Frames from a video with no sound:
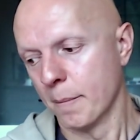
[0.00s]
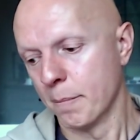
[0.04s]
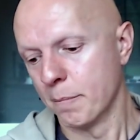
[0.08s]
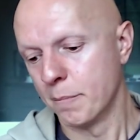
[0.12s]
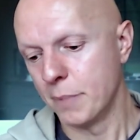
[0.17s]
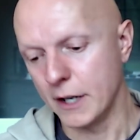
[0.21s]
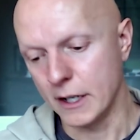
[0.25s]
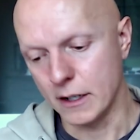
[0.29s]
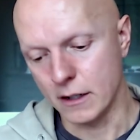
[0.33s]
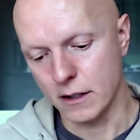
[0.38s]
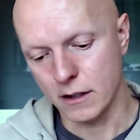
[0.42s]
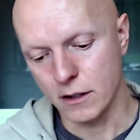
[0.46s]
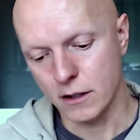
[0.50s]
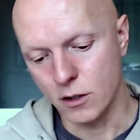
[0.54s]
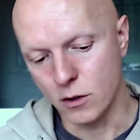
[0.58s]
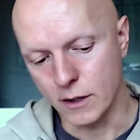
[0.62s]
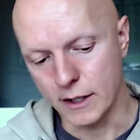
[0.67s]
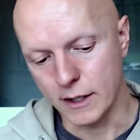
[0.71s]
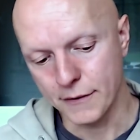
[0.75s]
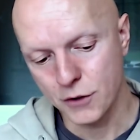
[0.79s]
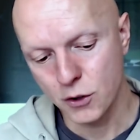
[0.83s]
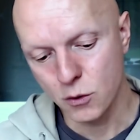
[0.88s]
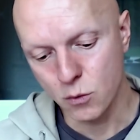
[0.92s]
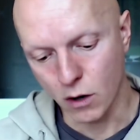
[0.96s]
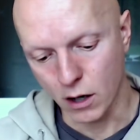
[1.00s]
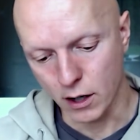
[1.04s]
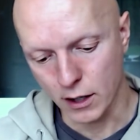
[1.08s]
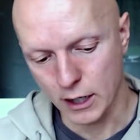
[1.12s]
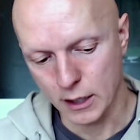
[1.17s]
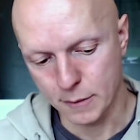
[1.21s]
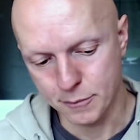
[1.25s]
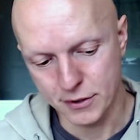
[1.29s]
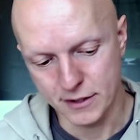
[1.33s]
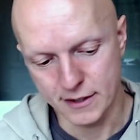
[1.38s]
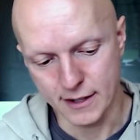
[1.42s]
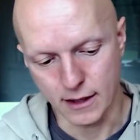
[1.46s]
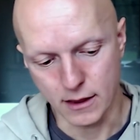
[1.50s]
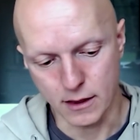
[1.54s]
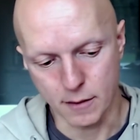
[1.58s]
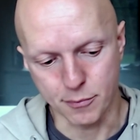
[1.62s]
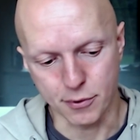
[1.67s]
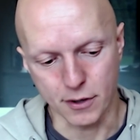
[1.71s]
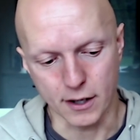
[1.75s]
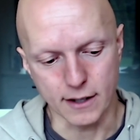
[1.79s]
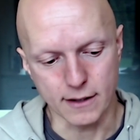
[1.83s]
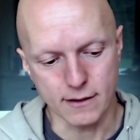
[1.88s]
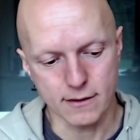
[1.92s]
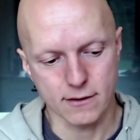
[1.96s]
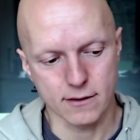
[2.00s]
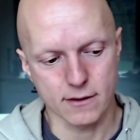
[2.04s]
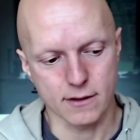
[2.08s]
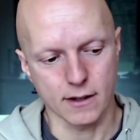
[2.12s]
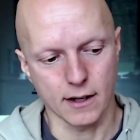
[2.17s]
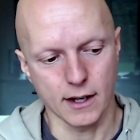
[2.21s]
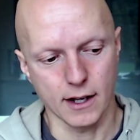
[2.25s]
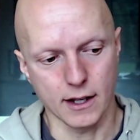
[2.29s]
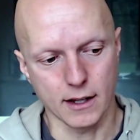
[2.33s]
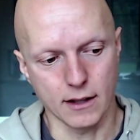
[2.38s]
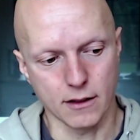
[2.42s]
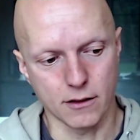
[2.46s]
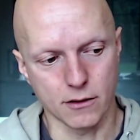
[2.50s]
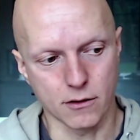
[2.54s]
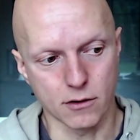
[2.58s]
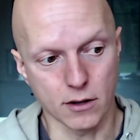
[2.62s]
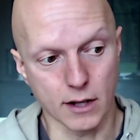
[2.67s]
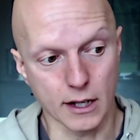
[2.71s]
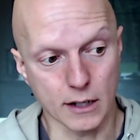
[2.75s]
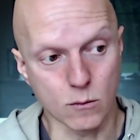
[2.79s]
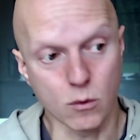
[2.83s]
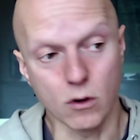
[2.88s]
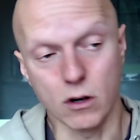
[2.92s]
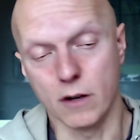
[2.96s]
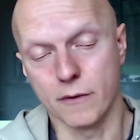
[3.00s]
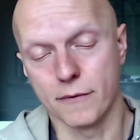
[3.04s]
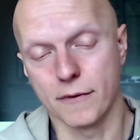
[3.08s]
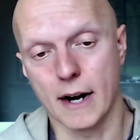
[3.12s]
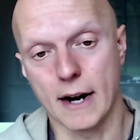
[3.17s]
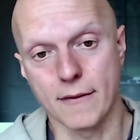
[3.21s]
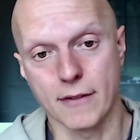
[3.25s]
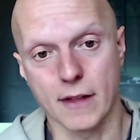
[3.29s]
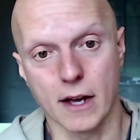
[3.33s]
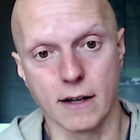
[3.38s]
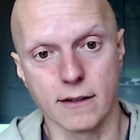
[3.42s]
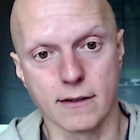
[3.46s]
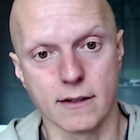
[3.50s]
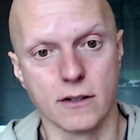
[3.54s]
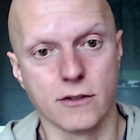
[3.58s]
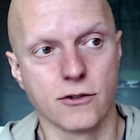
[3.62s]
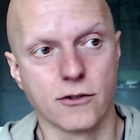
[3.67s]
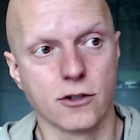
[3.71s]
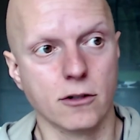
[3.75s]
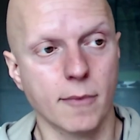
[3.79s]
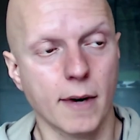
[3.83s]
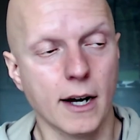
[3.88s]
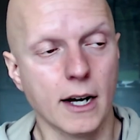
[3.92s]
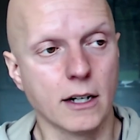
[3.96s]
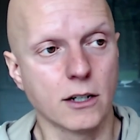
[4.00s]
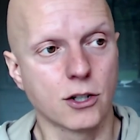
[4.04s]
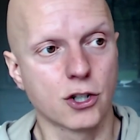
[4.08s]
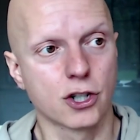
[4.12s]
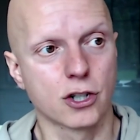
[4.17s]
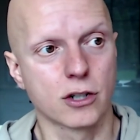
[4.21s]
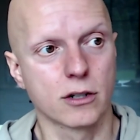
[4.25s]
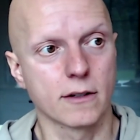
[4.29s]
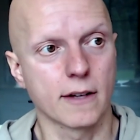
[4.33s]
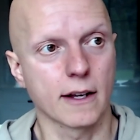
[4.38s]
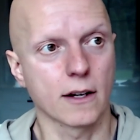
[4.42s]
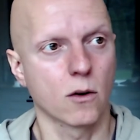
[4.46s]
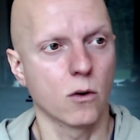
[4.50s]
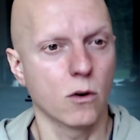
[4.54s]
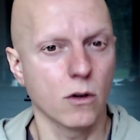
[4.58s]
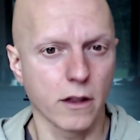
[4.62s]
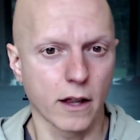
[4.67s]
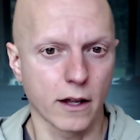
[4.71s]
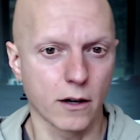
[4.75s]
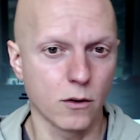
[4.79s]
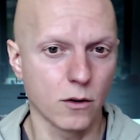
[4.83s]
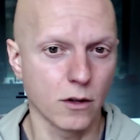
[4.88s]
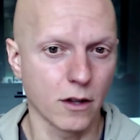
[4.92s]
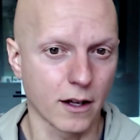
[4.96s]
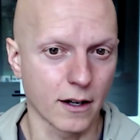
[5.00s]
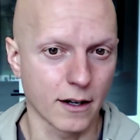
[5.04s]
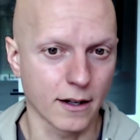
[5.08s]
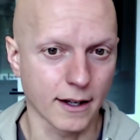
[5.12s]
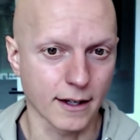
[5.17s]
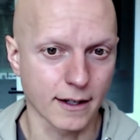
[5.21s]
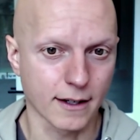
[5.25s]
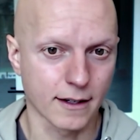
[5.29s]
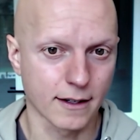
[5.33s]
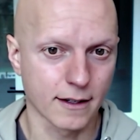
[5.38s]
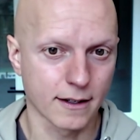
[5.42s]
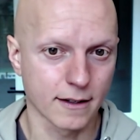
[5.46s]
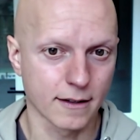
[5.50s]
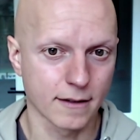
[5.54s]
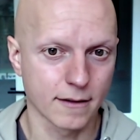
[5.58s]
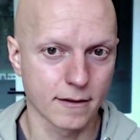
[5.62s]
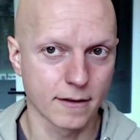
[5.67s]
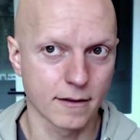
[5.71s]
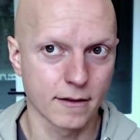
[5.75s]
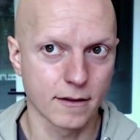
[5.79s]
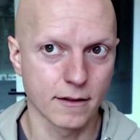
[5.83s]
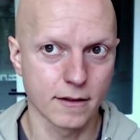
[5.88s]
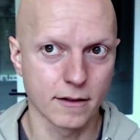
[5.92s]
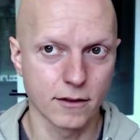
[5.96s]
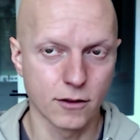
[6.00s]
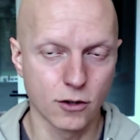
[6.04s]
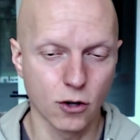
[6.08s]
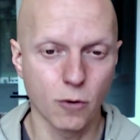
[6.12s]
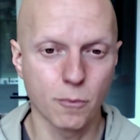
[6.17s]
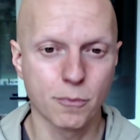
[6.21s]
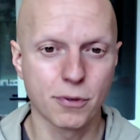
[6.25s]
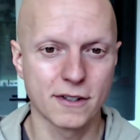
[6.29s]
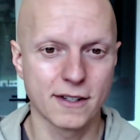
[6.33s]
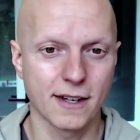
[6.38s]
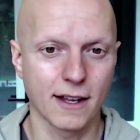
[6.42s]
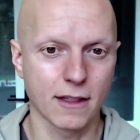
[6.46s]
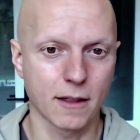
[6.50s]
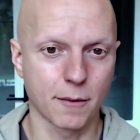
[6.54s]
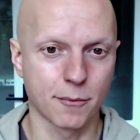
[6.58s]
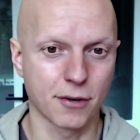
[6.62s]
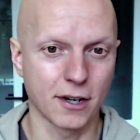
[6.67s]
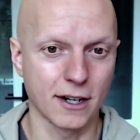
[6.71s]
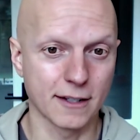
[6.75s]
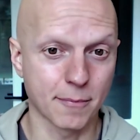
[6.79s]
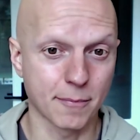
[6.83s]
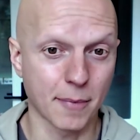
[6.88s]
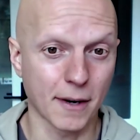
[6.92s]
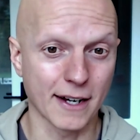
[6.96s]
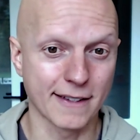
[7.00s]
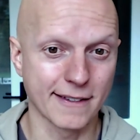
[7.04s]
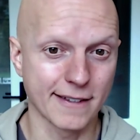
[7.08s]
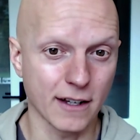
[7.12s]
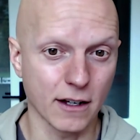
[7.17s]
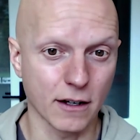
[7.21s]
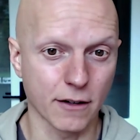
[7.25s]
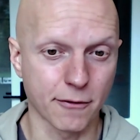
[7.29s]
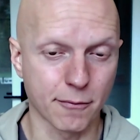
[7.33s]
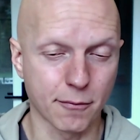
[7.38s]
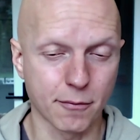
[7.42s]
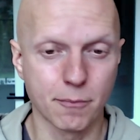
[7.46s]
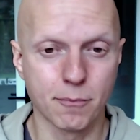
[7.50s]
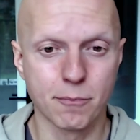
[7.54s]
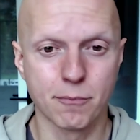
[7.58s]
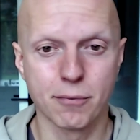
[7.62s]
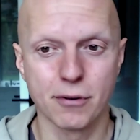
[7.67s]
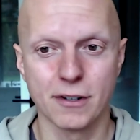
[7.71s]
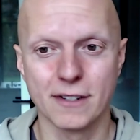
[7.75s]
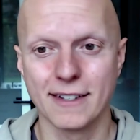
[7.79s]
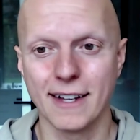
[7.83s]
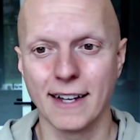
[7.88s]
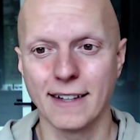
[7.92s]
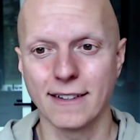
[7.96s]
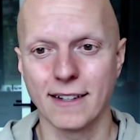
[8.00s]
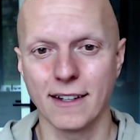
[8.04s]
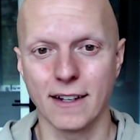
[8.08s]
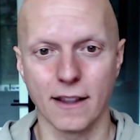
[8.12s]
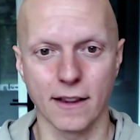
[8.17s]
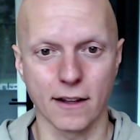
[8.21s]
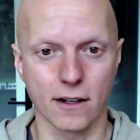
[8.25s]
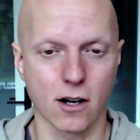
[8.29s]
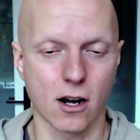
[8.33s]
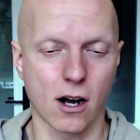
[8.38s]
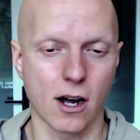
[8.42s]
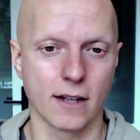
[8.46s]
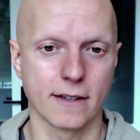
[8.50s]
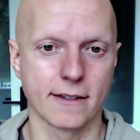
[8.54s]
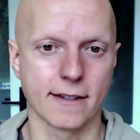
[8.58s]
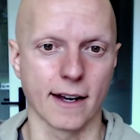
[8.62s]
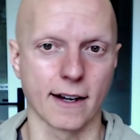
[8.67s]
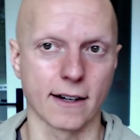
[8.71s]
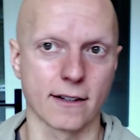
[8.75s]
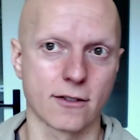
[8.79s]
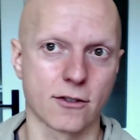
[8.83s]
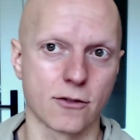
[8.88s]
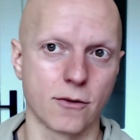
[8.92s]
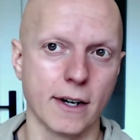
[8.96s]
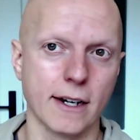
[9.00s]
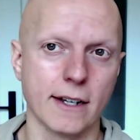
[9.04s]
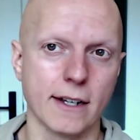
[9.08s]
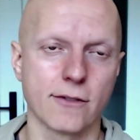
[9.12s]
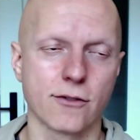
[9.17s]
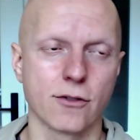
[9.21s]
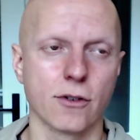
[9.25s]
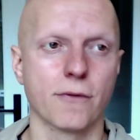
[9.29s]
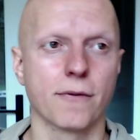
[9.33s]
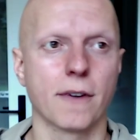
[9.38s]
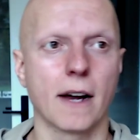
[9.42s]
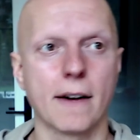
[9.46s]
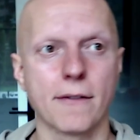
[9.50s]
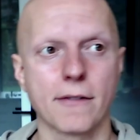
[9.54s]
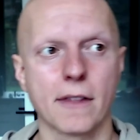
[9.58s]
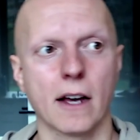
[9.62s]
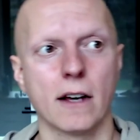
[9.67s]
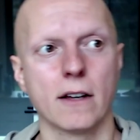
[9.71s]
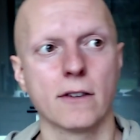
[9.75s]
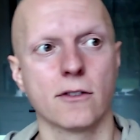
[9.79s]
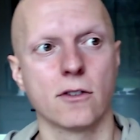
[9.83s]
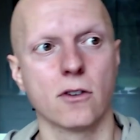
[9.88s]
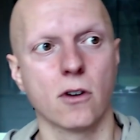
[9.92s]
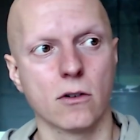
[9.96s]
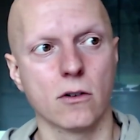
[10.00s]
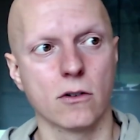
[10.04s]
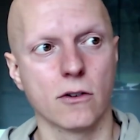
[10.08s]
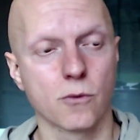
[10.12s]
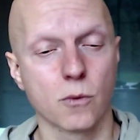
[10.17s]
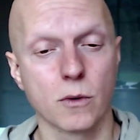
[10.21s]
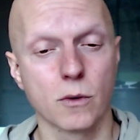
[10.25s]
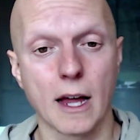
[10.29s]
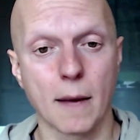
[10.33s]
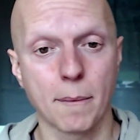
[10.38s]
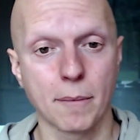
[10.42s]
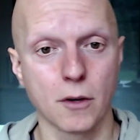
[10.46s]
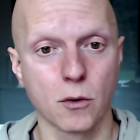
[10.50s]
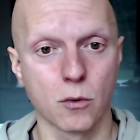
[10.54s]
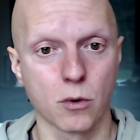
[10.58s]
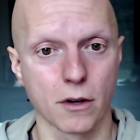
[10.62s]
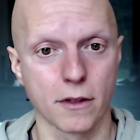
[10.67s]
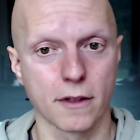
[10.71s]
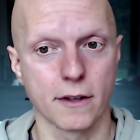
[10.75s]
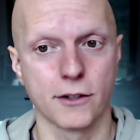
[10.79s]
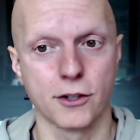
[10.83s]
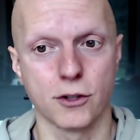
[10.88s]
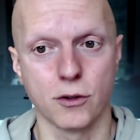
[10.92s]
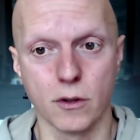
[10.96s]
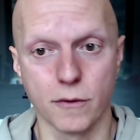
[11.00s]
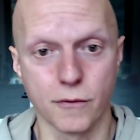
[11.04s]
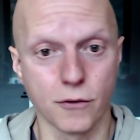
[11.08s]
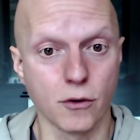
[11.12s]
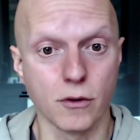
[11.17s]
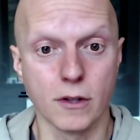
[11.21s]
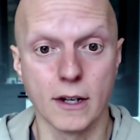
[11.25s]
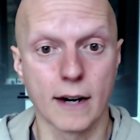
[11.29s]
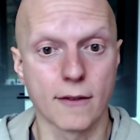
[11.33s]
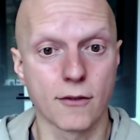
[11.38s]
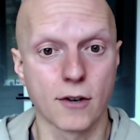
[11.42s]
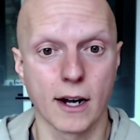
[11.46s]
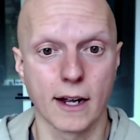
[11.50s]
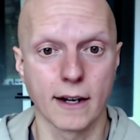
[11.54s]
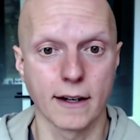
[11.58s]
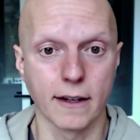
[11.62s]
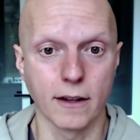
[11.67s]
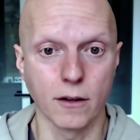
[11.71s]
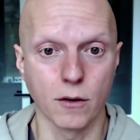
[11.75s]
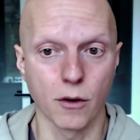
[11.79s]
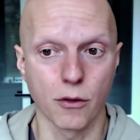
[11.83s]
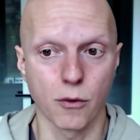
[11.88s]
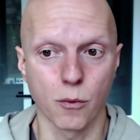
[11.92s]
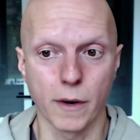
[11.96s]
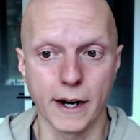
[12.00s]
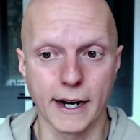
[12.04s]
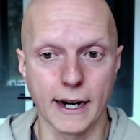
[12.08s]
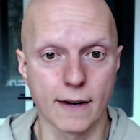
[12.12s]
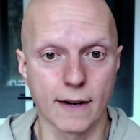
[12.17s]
But, you know, if you are going to present the price and they're like, well, five thousand is too much. It's like, hold on, hold on. Like, don't present the price by itself. Present it in the context, right? So five thousand dollars, would that be worth it to you if you never had to deal with weight